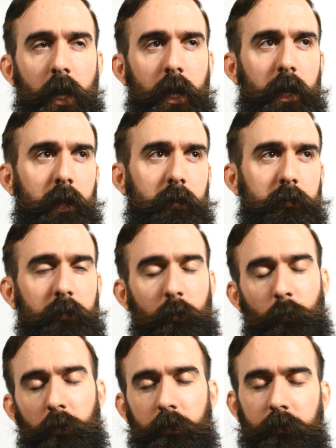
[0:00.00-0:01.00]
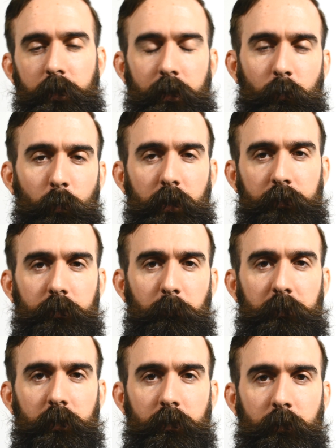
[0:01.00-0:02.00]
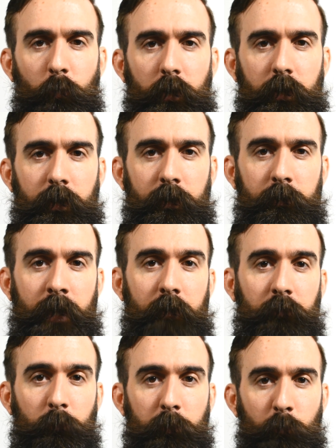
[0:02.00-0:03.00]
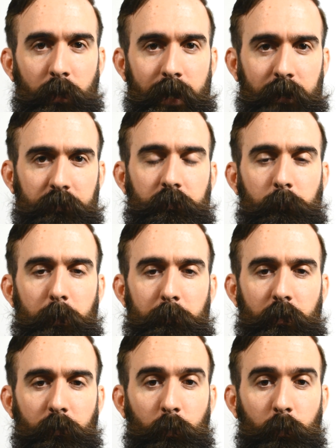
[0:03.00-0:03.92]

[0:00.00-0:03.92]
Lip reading: and I wanted to kind of wear something where I'd have a little bit more access to my mouth,